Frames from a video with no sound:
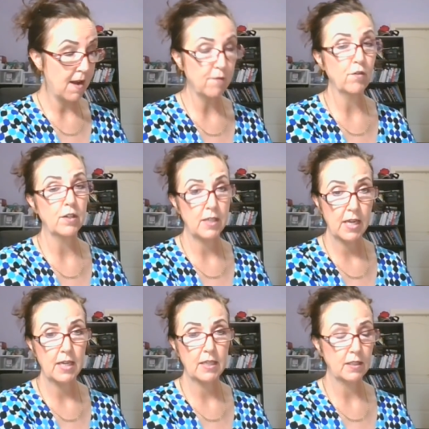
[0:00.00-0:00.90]
every
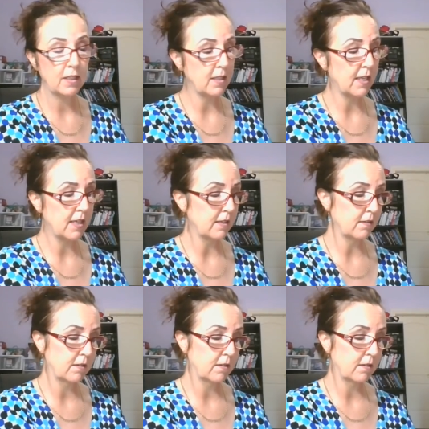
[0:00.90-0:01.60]
day that they